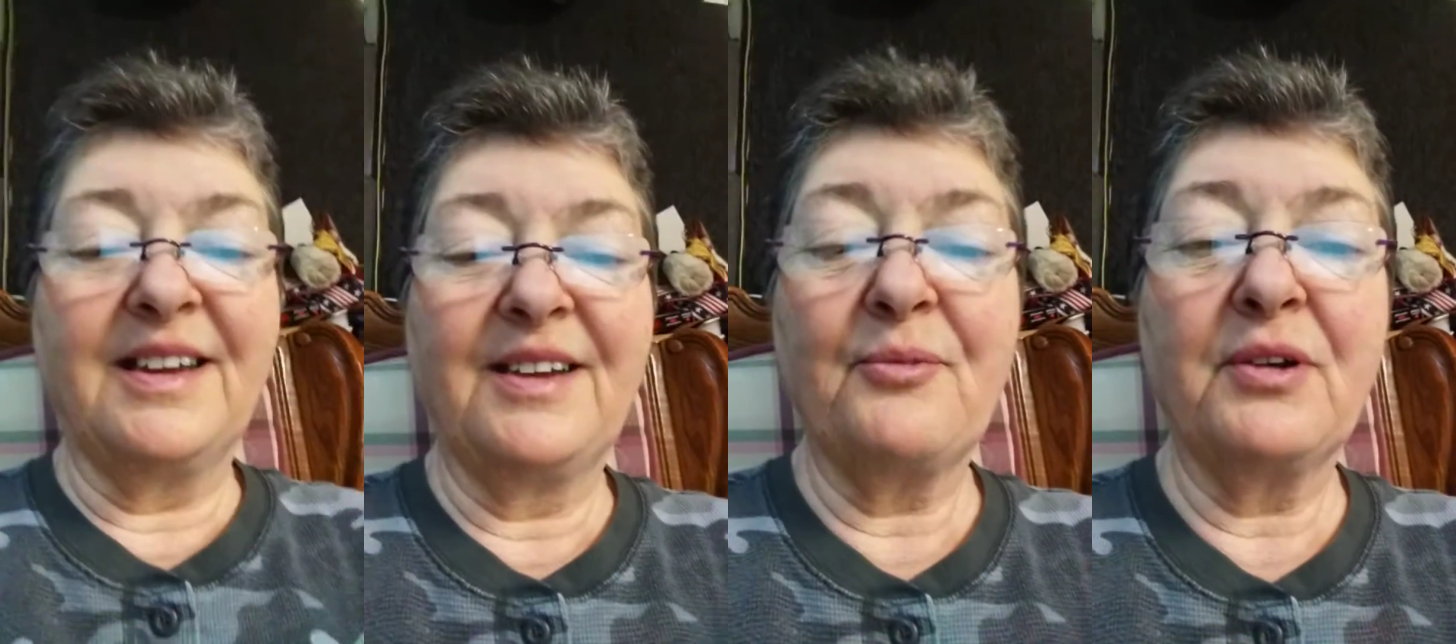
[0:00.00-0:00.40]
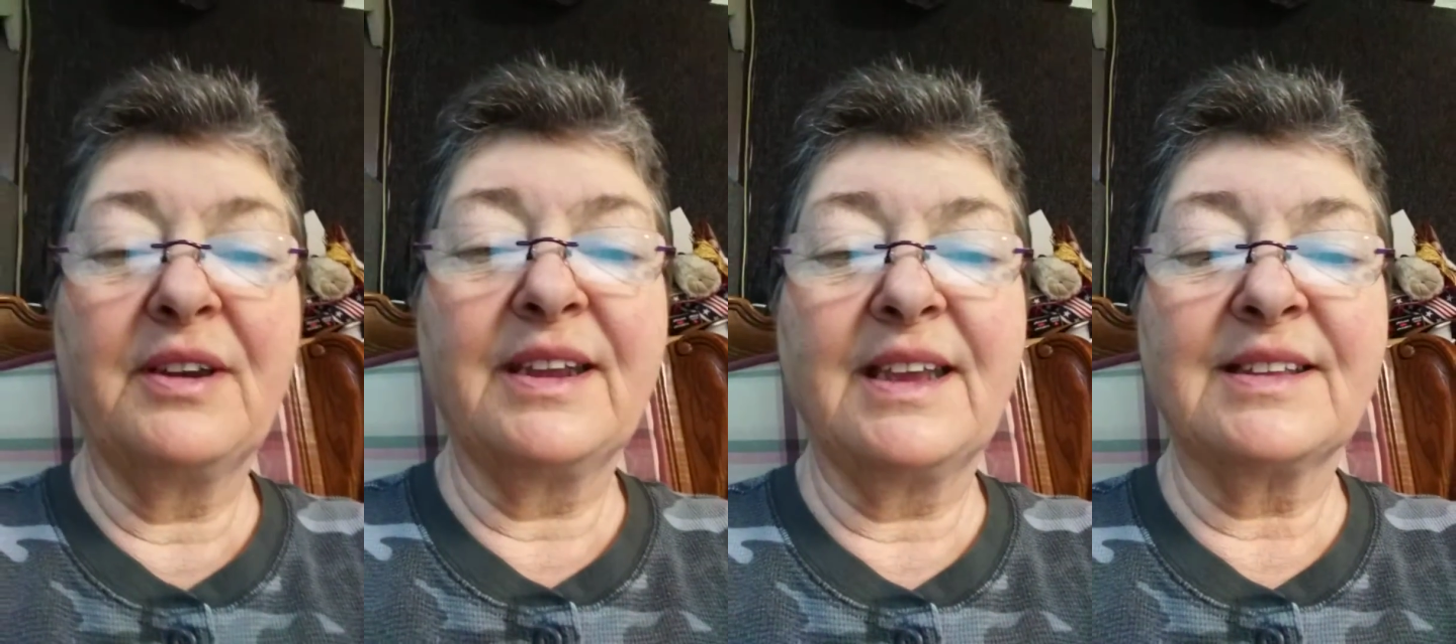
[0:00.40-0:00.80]
I wanted to
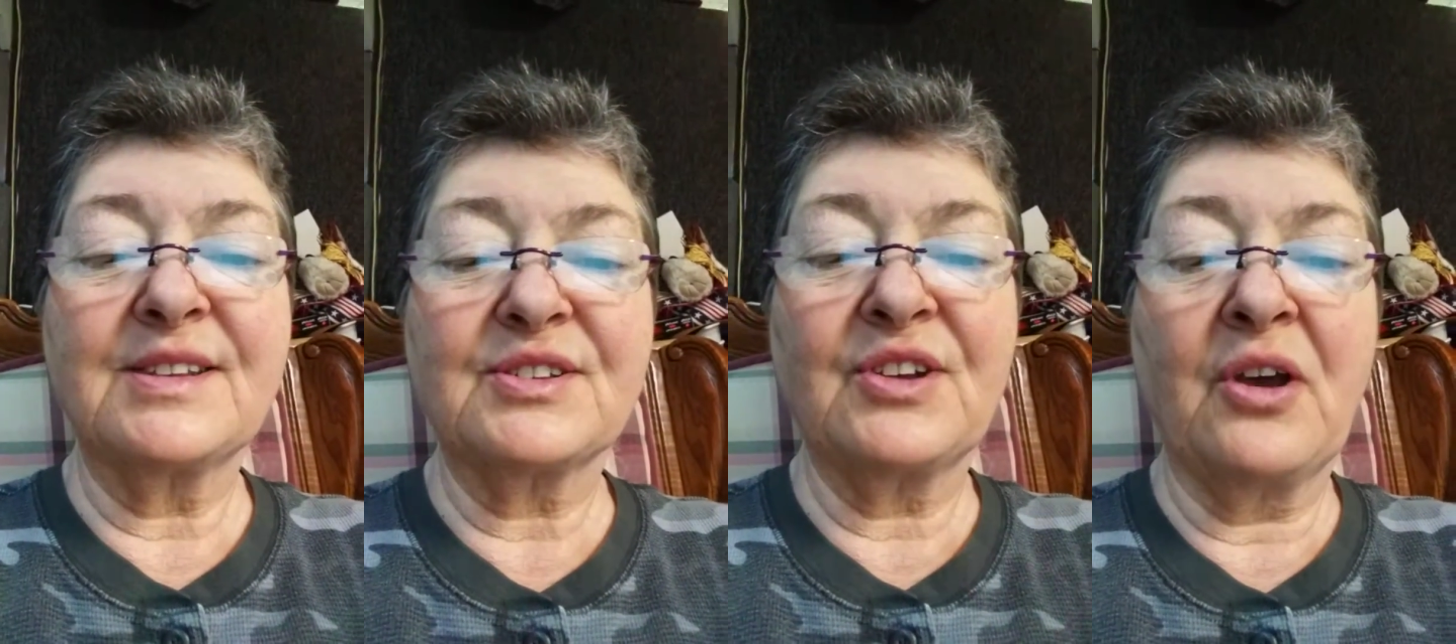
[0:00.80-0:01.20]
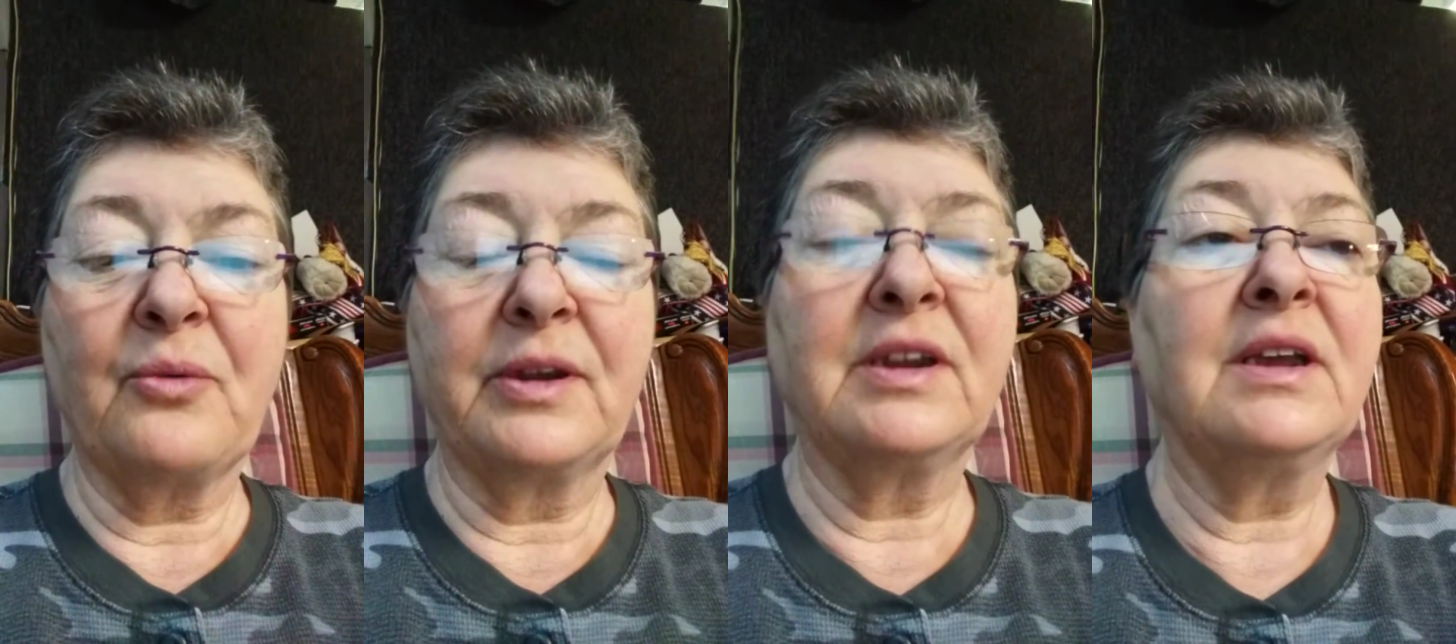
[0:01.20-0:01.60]
get this going.